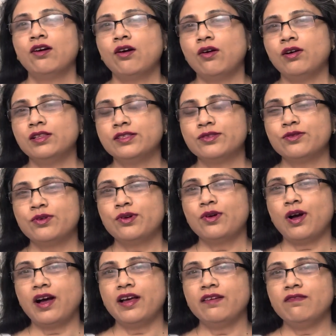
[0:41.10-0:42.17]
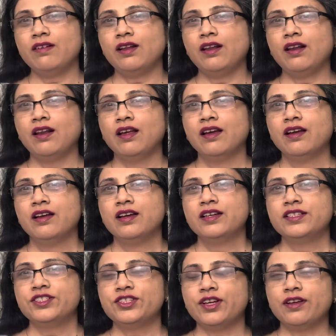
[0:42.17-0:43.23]
Also, I will
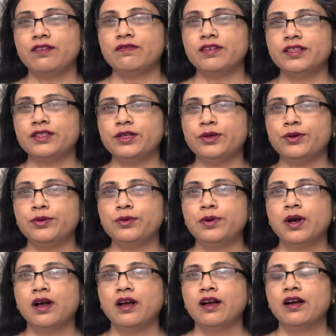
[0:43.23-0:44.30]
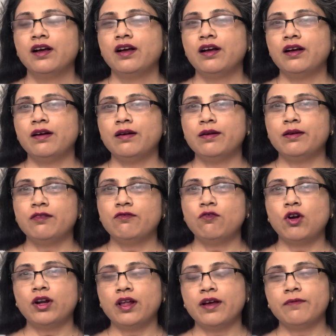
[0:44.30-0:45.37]
share with you
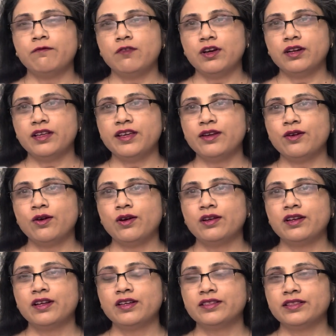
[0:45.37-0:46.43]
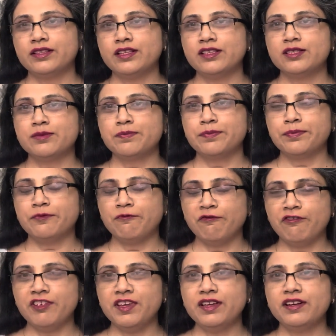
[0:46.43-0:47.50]
what I'm working on this
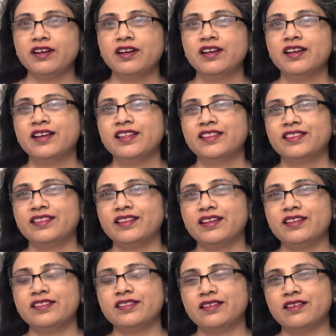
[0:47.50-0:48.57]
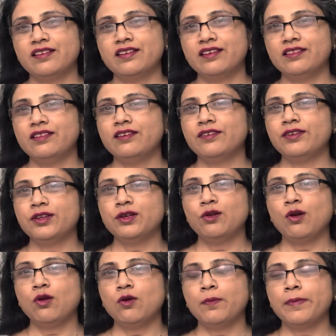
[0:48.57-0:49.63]
week, that is another new
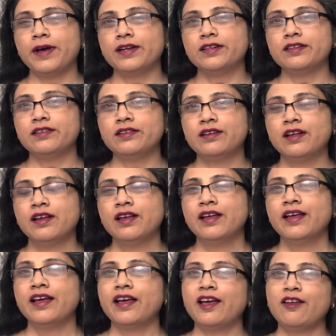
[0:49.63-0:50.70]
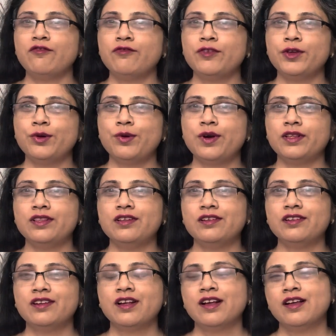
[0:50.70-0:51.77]
look pattern and few other
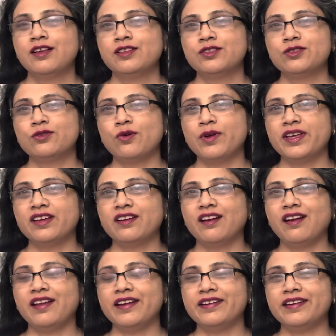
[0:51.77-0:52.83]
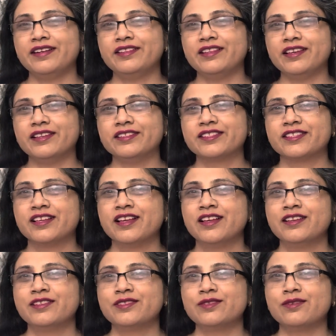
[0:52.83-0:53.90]
sewing related things.
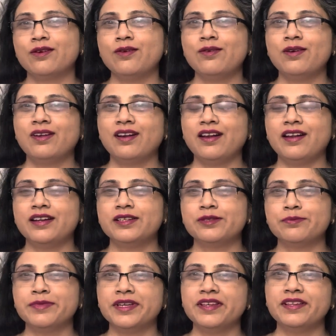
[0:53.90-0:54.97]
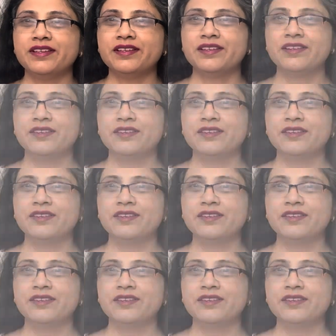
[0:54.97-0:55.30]
So let's begin.